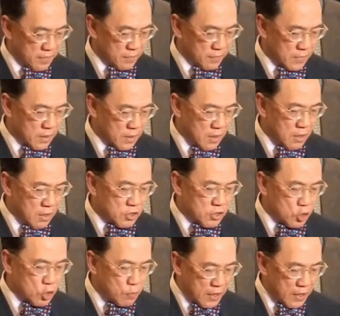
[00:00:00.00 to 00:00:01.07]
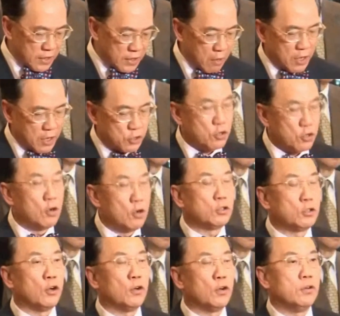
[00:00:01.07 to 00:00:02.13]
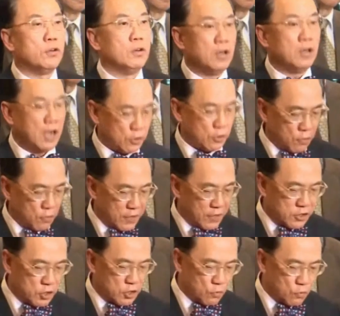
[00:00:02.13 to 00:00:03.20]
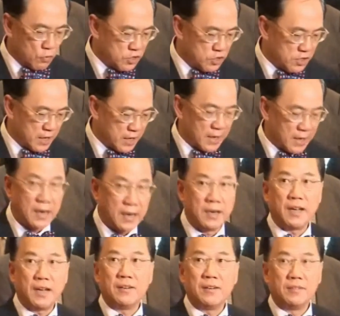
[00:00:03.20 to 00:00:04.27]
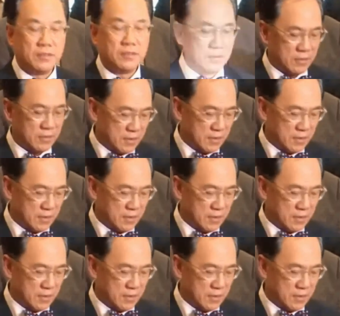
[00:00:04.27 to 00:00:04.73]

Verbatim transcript: knowing link to people traveling overseas. Mr. Tsang says the closing schools would